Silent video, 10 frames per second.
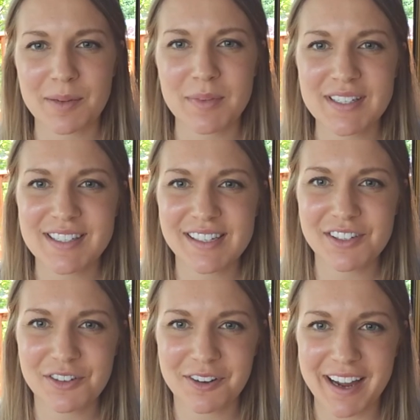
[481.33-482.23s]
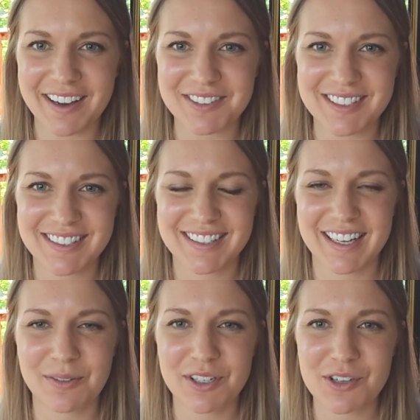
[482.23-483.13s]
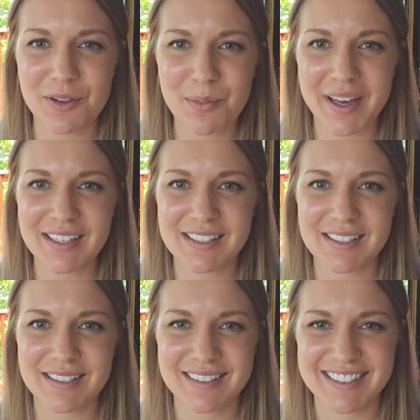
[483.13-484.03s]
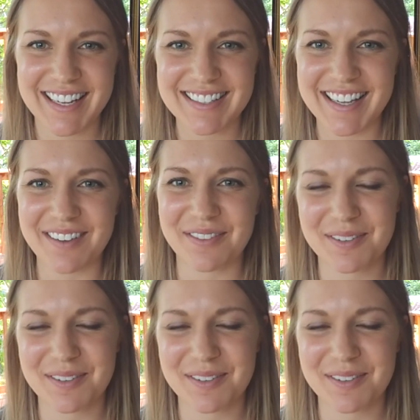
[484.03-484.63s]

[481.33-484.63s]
miss seeing you around. I wish you the best. Stay safe.